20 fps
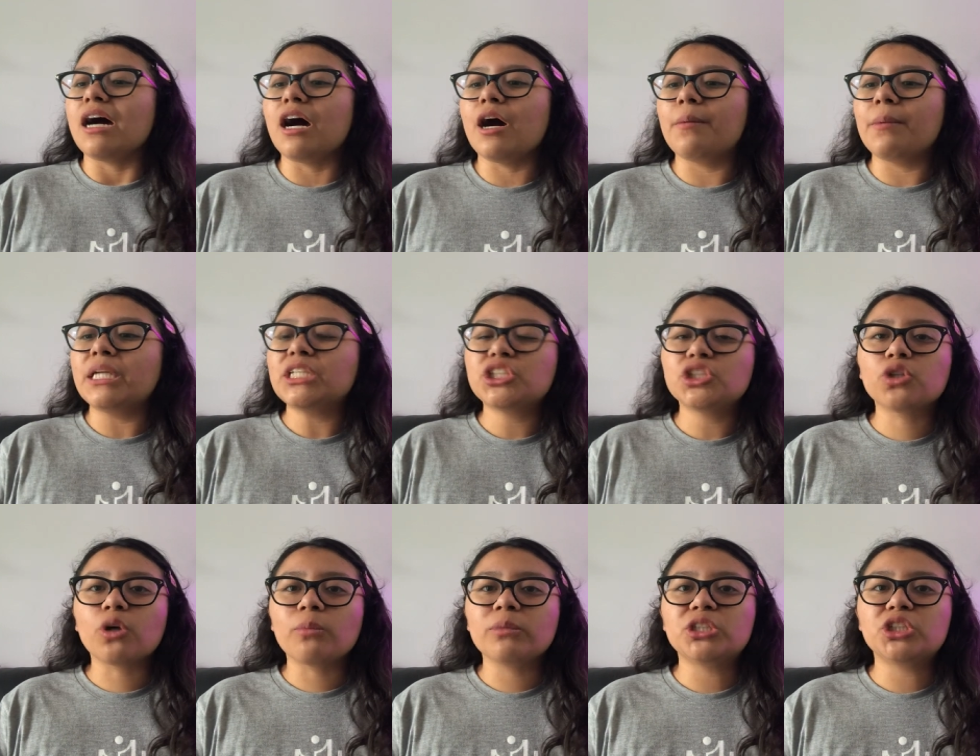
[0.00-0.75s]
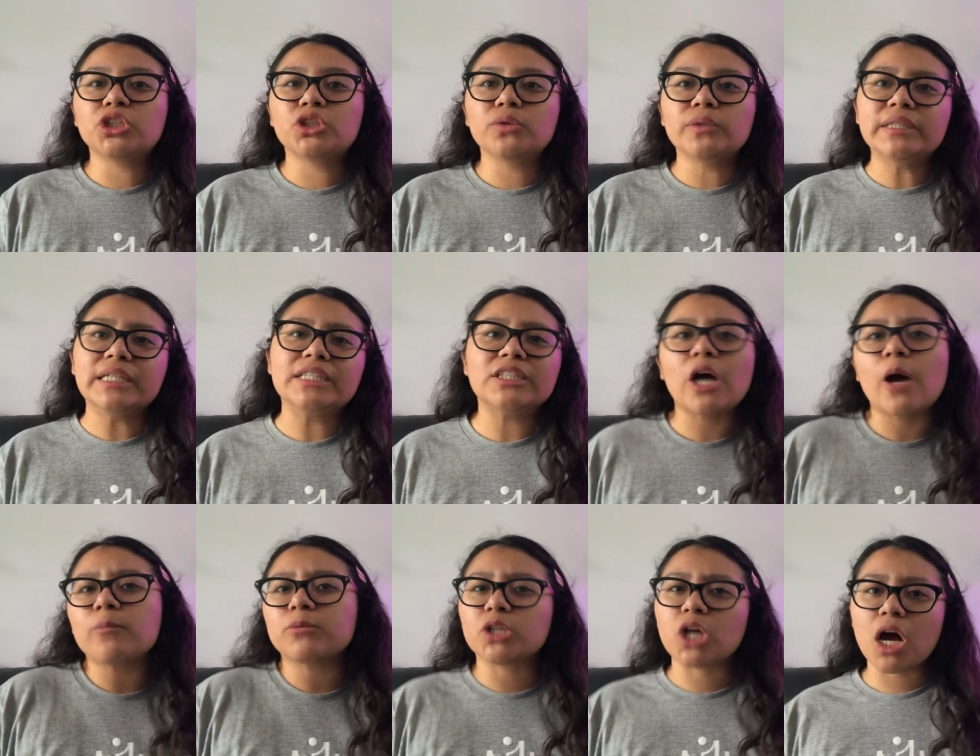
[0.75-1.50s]
Um, and she told me she's doing the
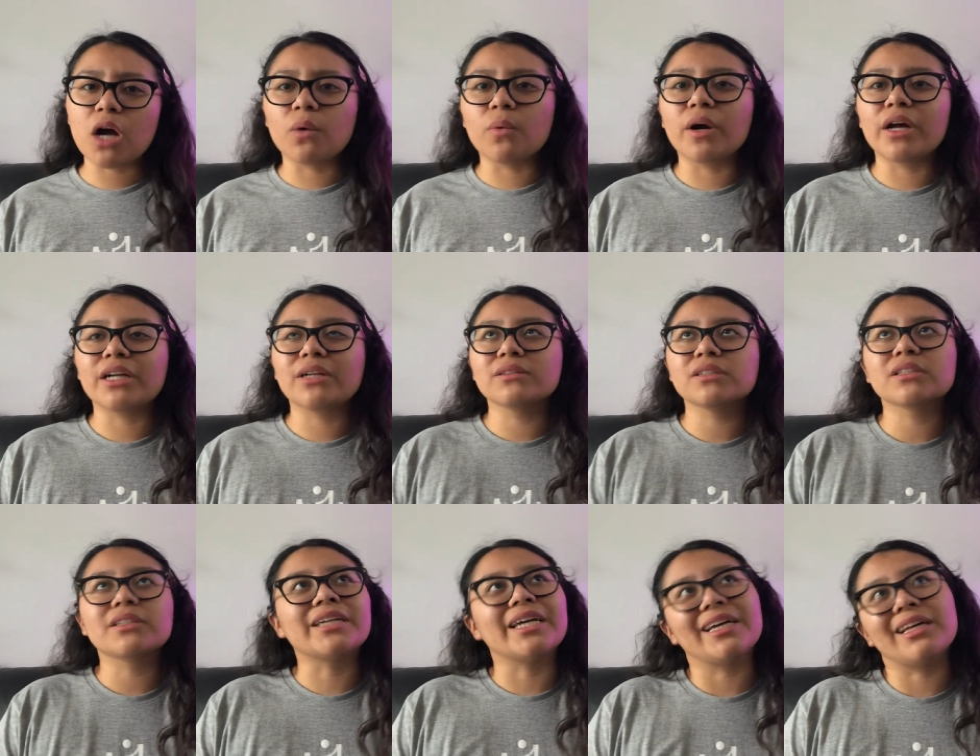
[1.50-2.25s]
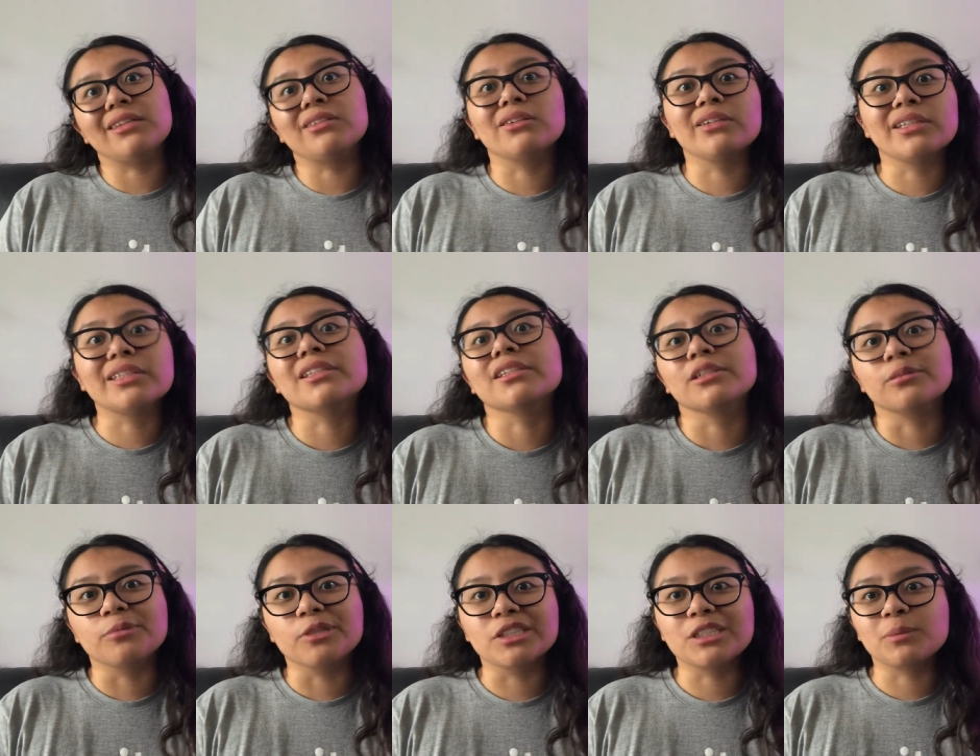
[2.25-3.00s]
top dog one. And I was like, okay, I know it's a
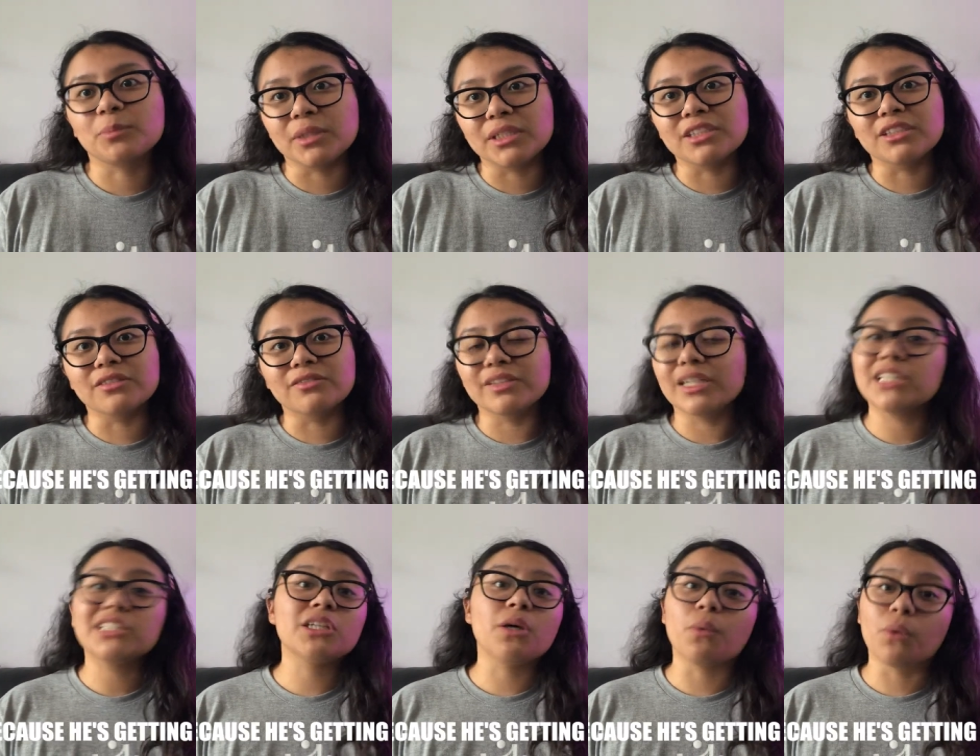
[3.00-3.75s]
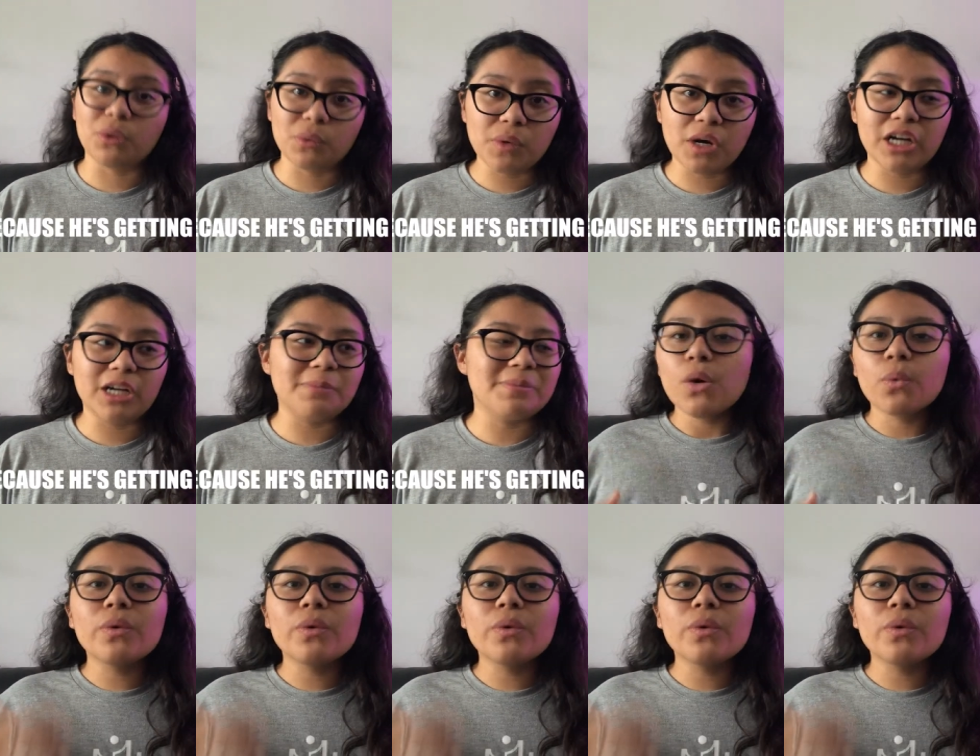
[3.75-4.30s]
little more expensive, and that's not what we wanted.